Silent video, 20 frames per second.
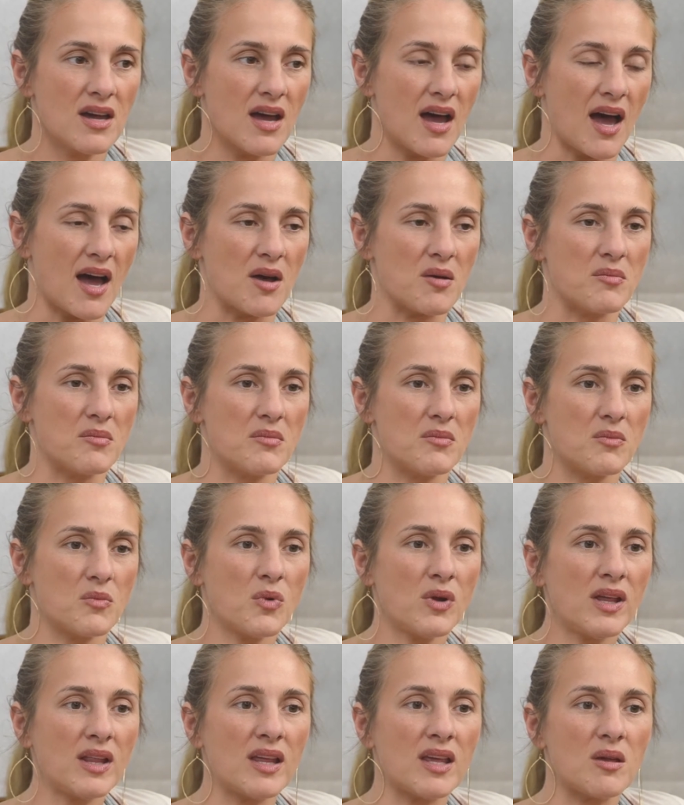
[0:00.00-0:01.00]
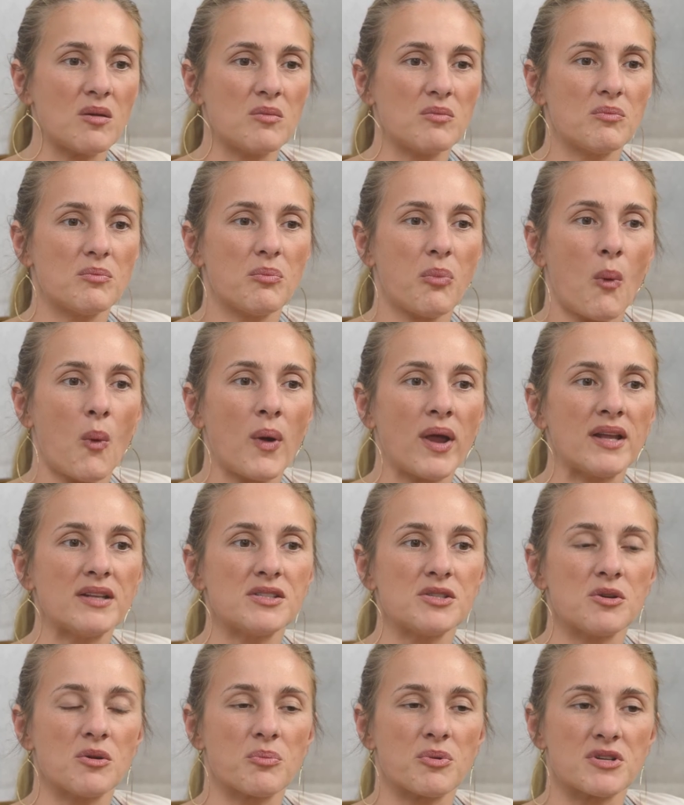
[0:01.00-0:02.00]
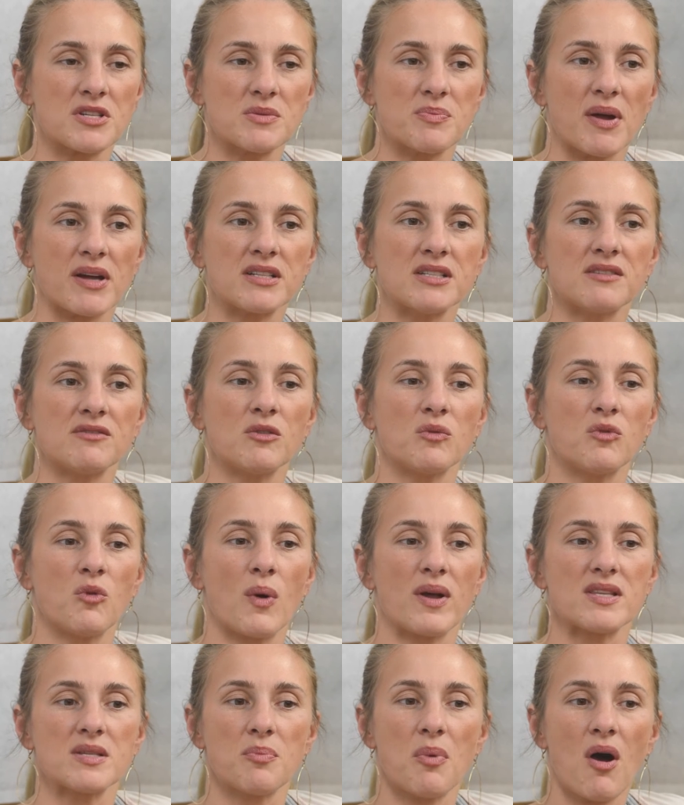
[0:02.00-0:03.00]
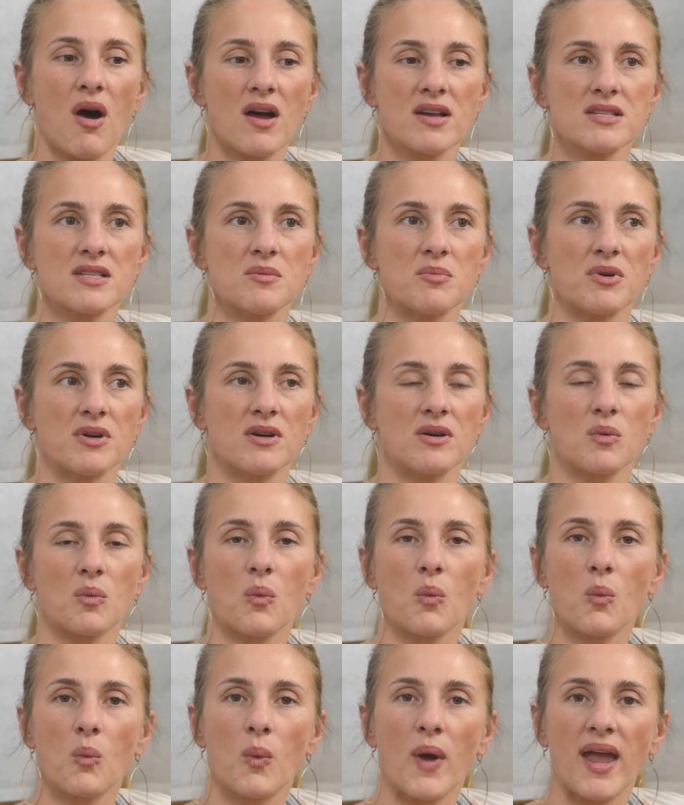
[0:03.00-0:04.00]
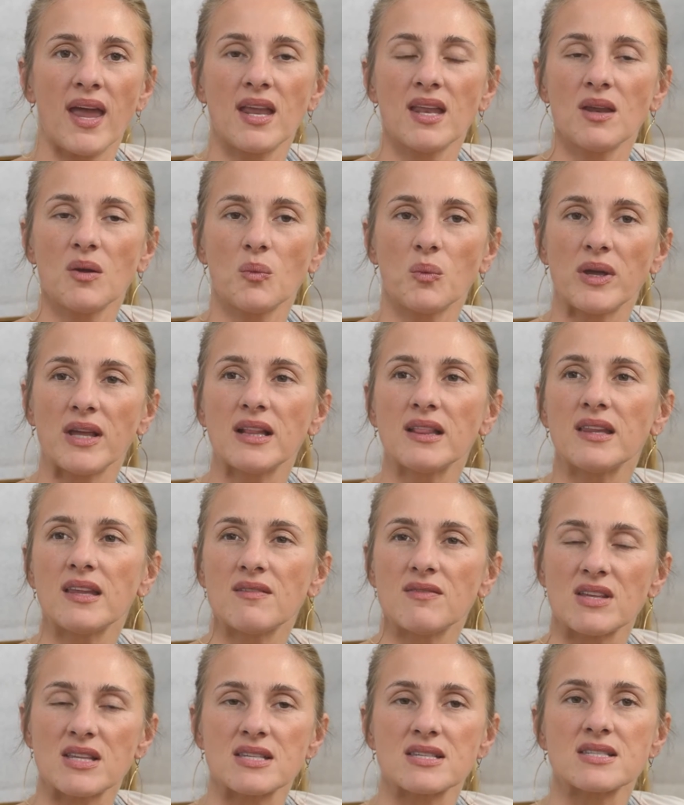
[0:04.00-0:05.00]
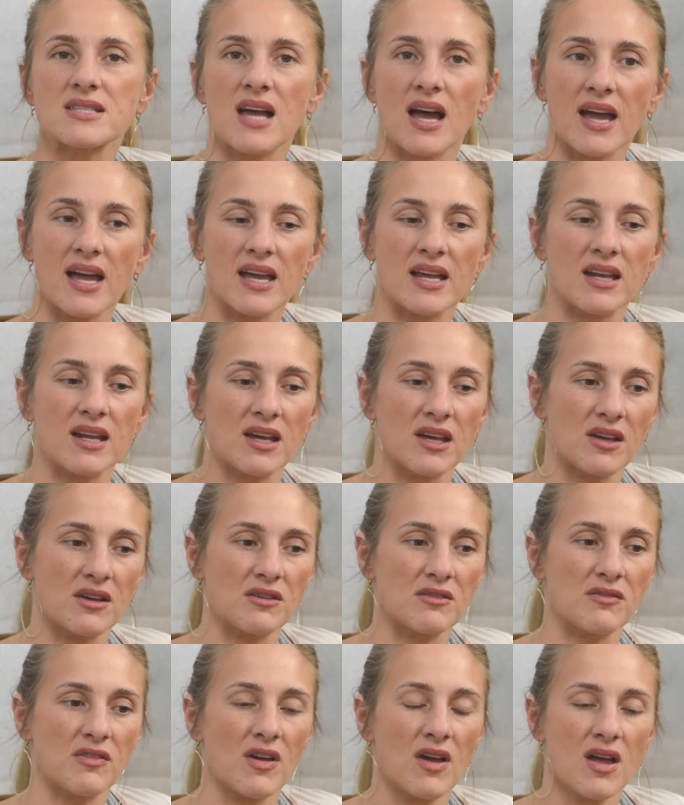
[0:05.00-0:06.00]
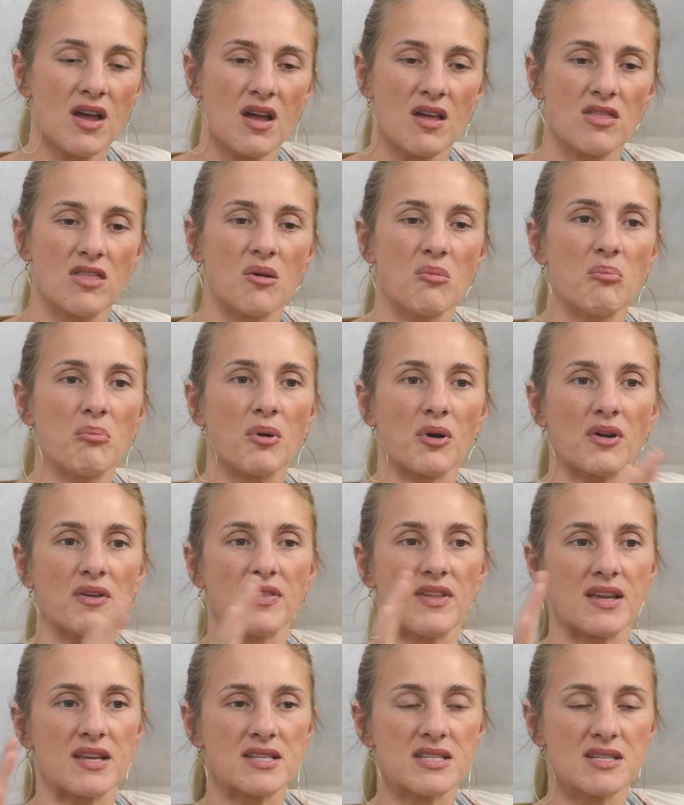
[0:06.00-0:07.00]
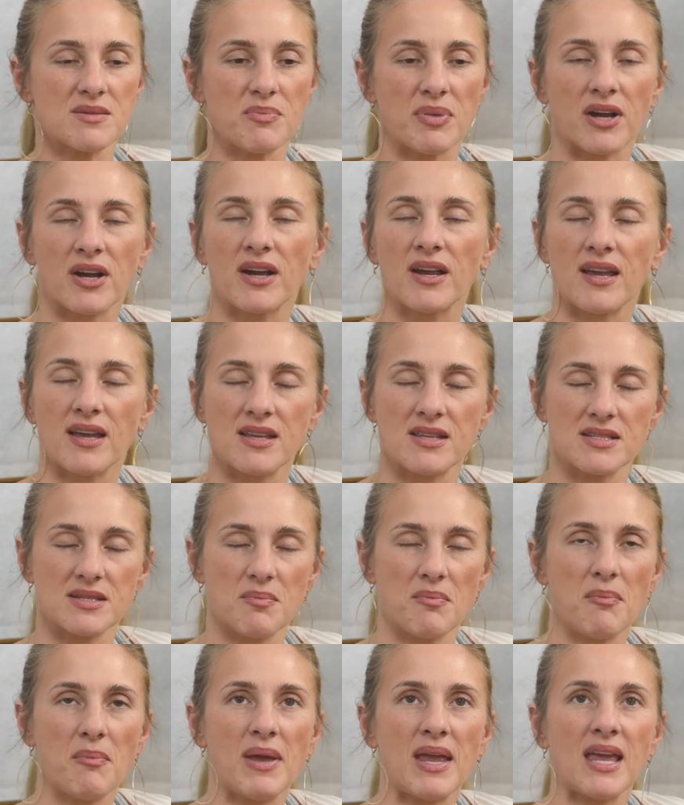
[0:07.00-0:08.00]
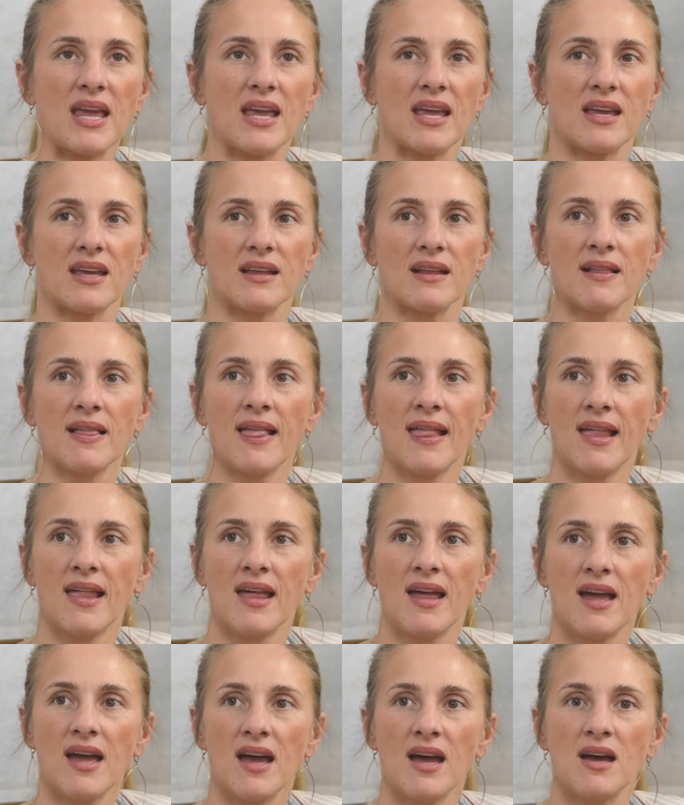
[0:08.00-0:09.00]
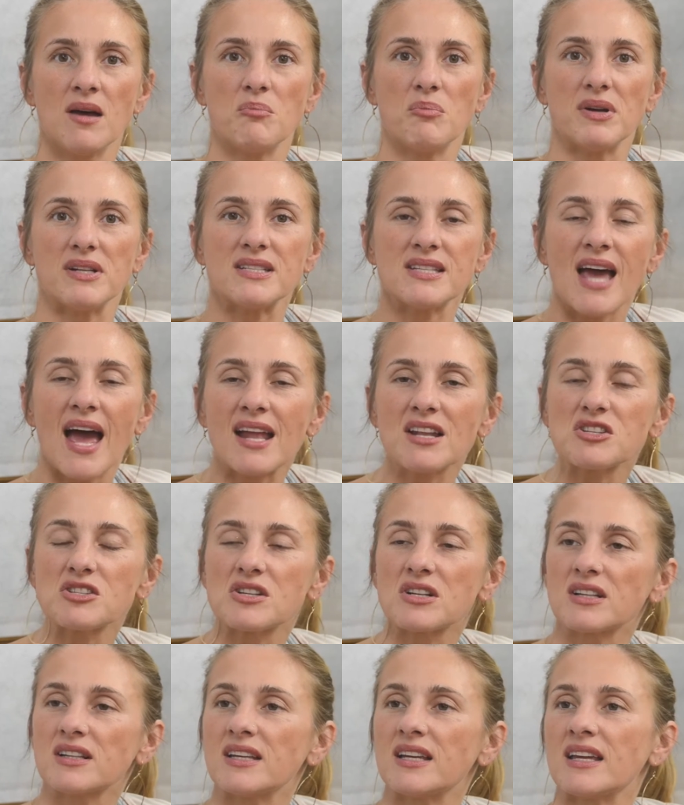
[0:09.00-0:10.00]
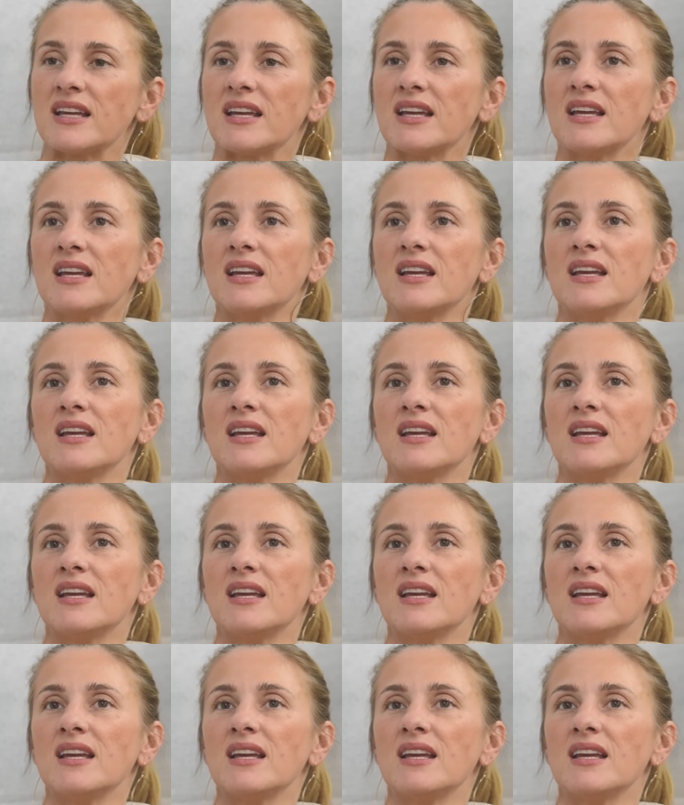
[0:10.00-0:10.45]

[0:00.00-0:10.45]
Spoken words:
really point to a perspective of what's possible when we live inside of the birth experience being potentially